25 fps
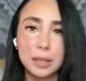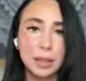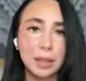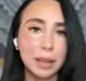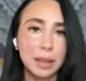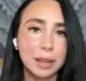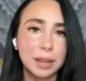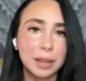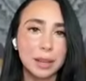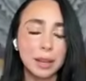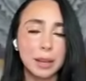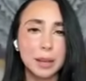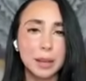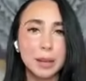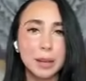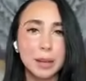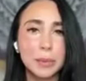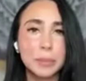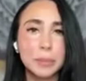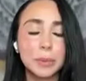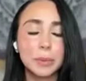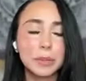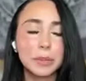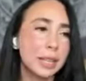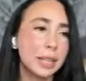
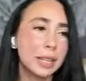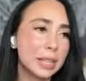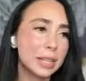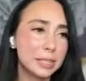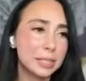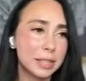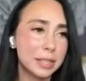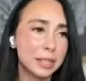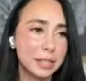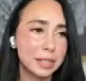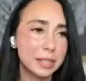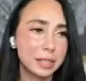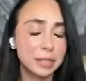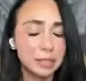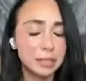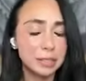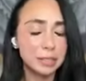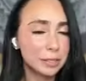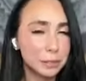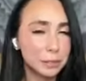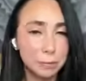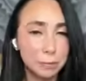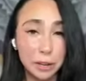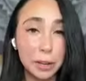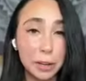Yeah, like I stated
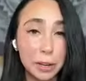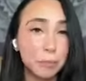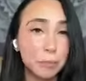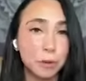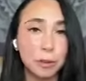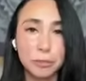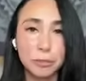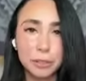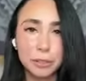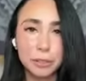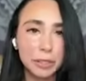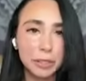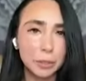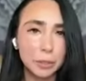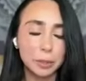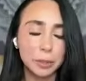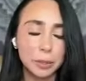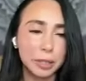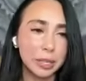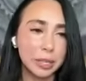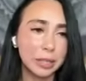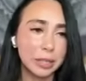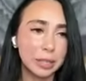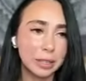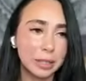very briefly at the
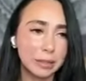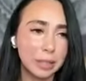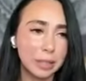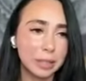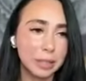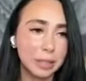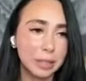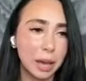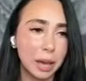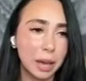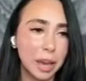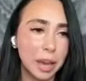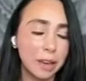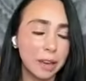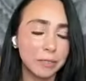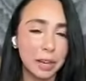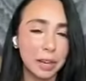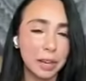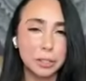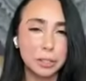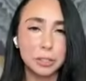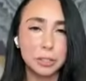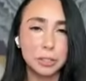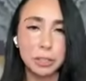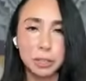beginning, like I have
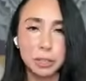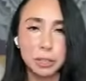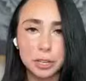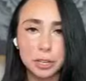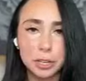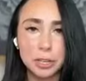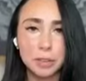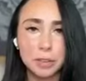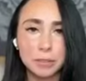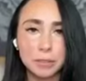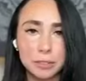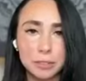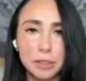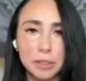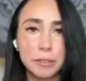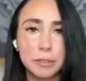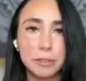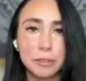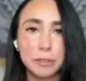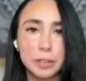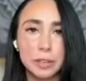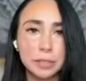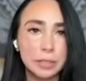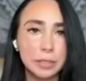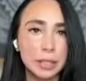had a journey of
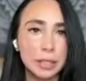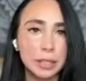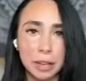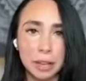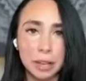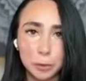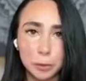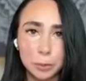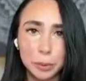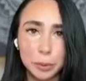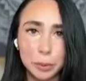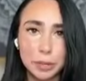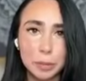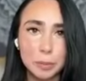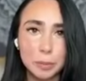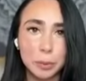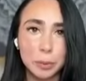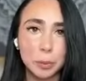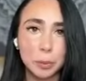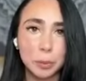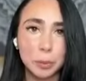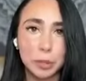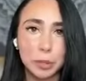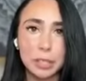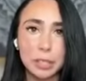suffering like everybody,
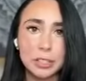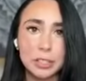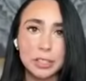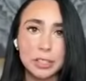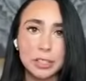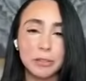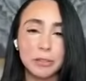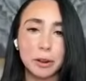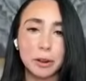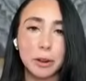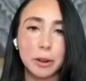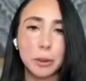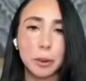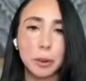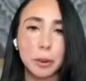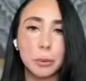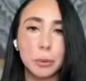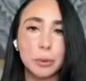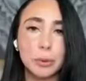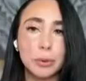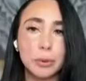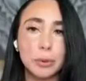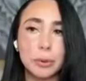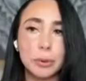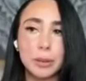but we each have our
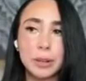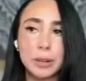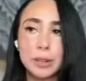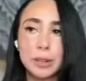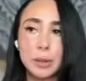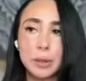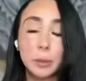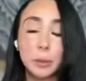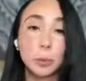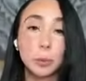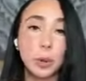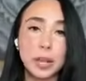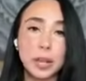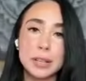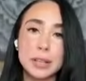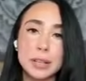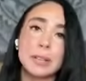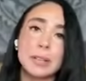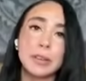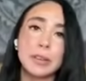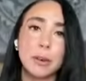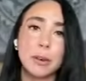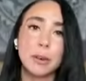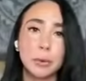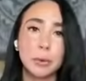own
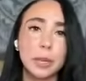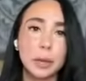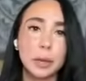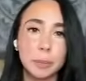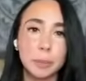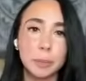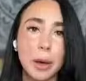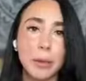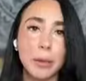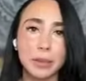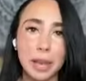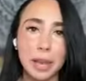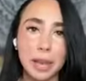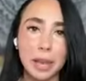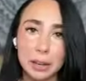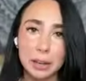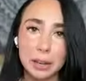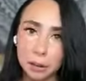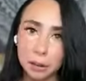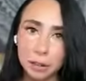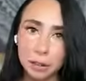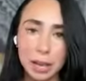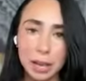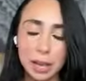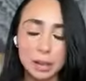ways of going about that
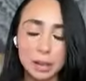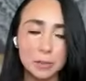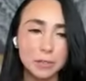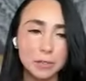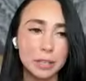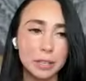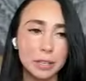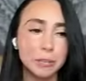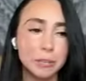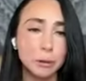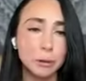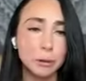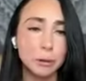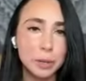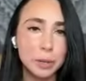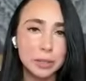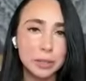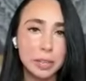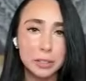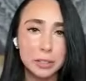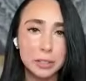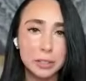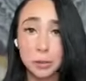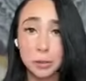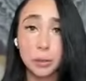in our lives. And for me,
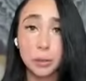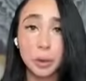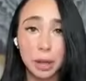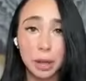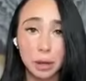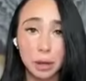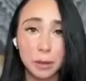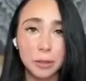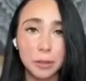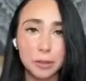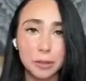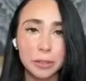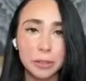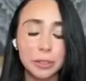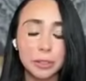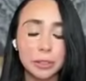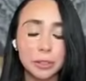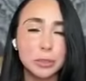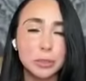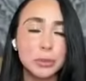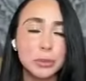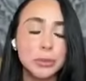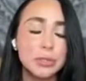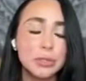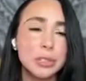that's through health
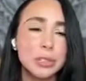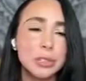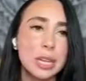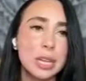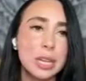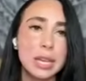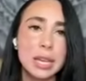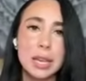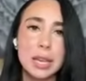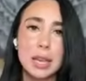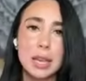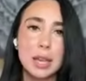issues.